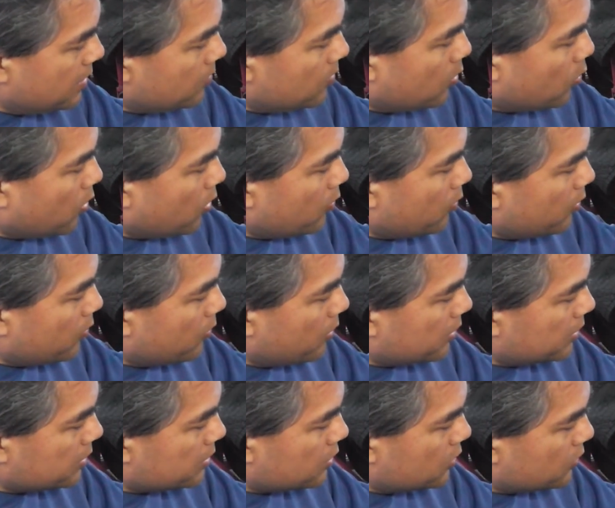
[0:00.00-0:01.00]
But what we
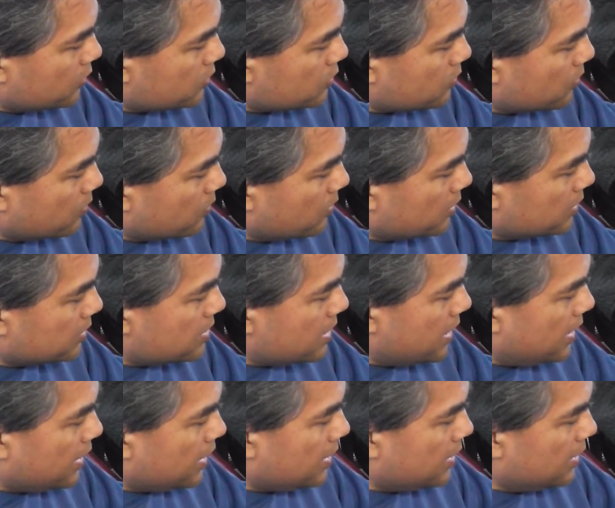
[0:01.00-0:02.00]
want to do is we want to
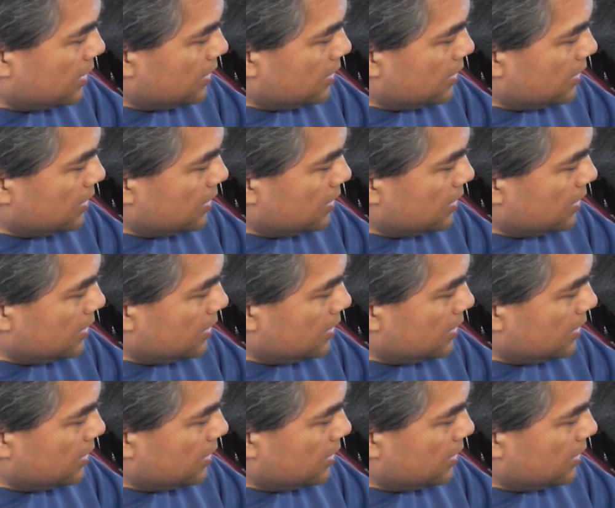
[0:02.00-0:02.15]
take